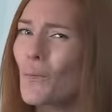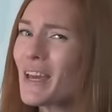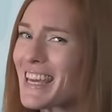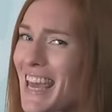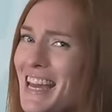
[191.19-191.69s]

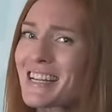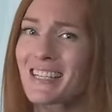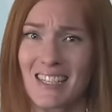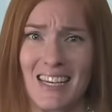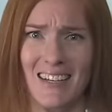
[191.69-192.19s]
we can't
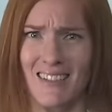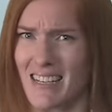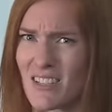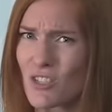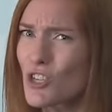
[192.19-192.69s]
see it.
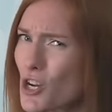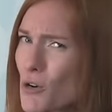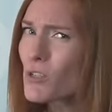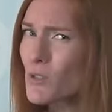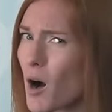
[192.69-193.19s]
It's
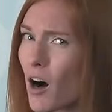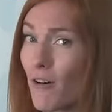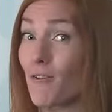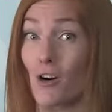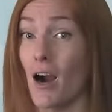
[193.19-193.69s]
too small
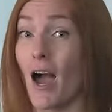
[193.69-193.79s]
for our